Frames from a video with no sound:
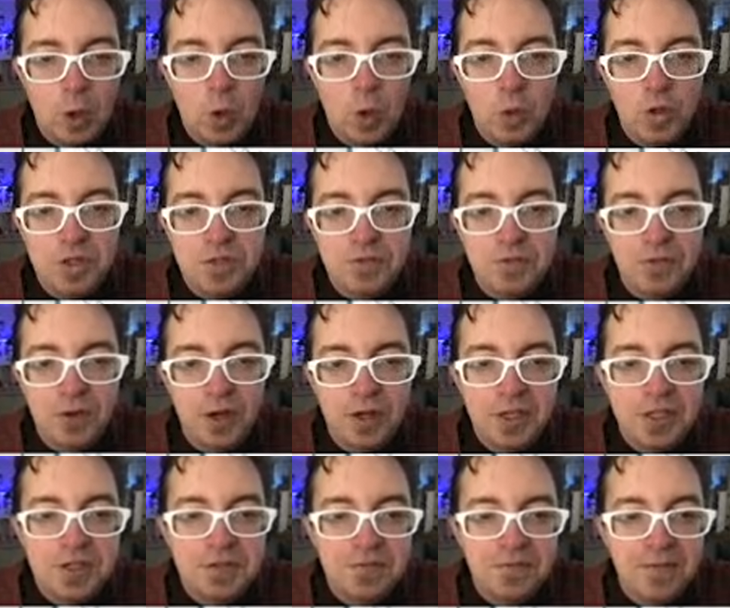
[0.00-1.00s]
who has fought
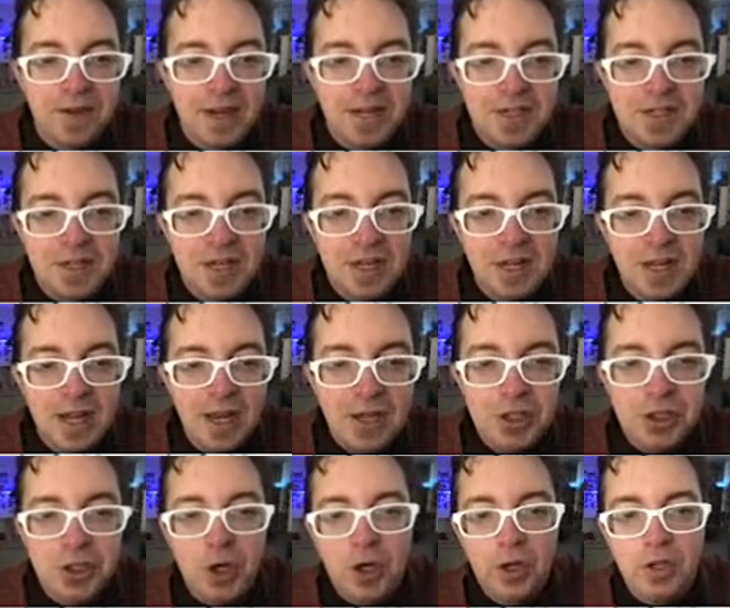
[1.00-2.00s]
his fight,
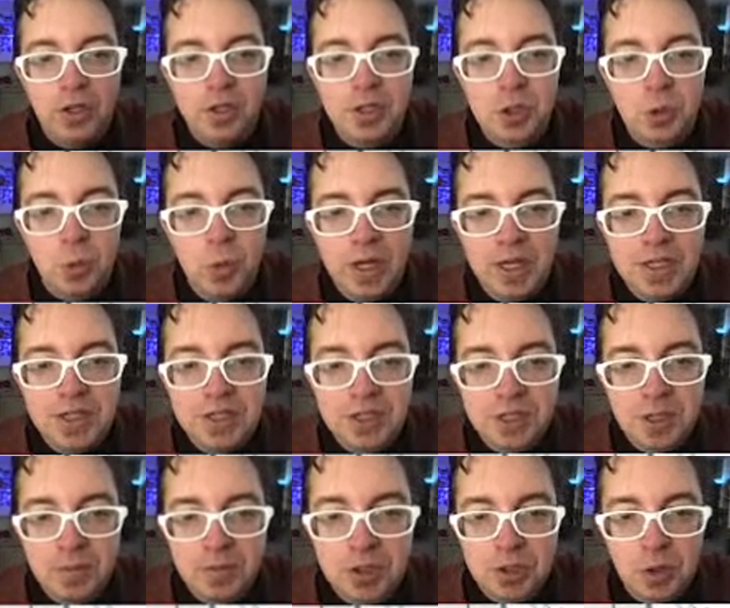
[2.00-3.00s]
and dauntless waits
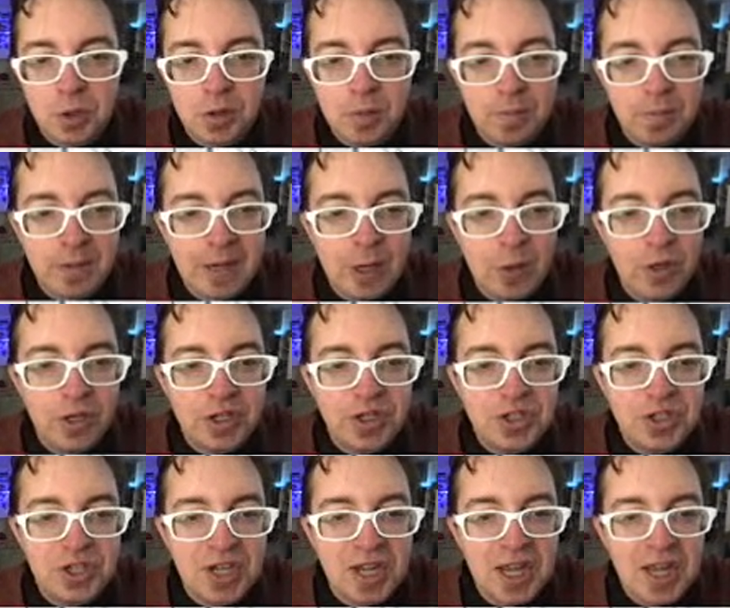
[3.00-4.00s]
some certain power to
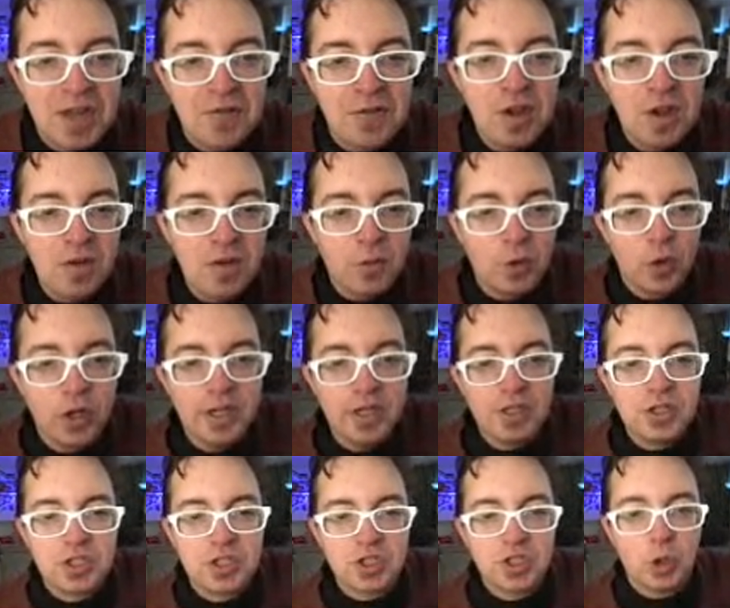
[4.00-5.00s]
save, for in
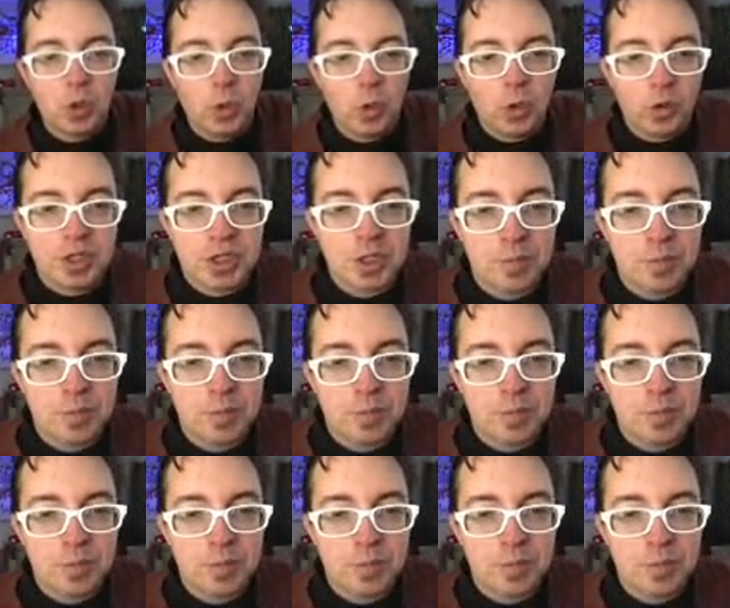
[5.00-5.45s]
his soul is